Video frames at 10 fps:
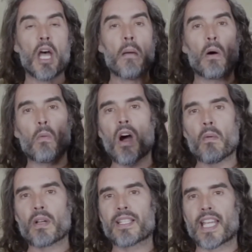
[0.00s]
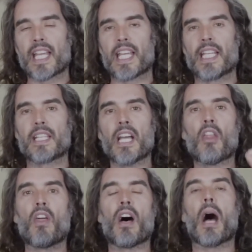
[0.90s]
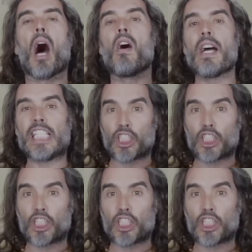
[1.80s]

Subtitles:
But what I want to say is that I